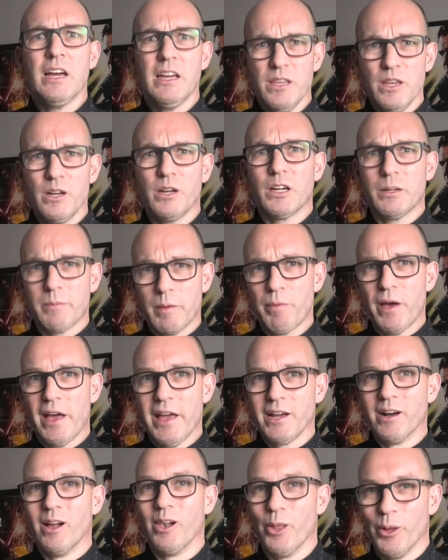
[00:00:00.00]
you're going to be
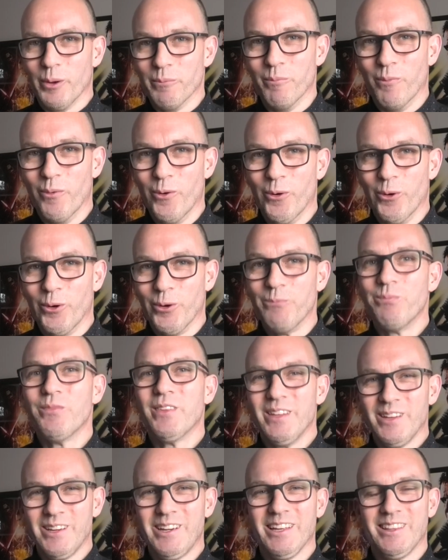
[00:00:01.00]
paying a lot more.
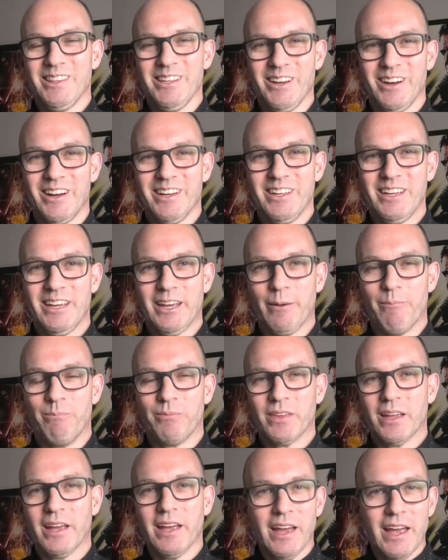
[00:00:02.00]
You get the idea.
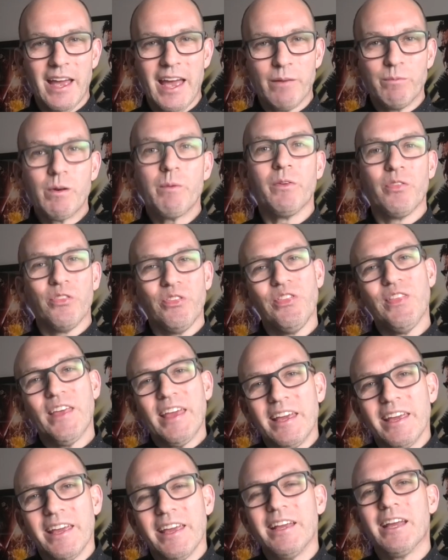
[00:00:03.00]
And when we're
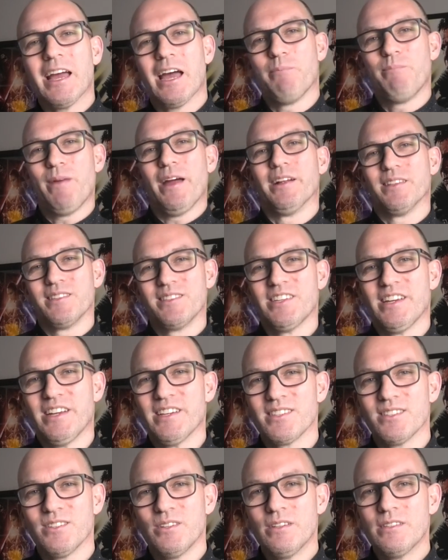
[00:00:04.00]
thinking about
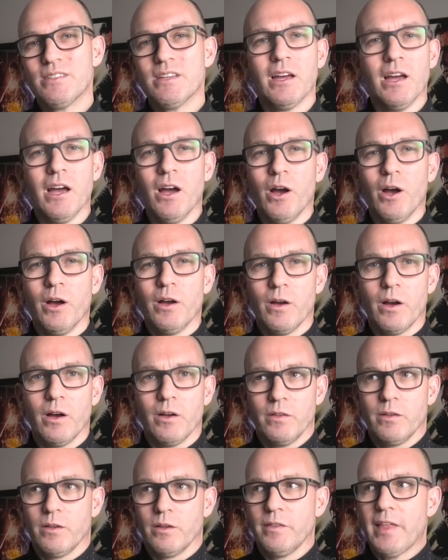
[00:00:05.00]
Teslas,
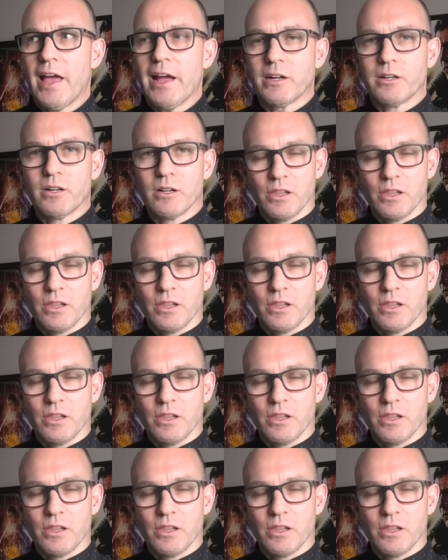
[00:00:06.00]
that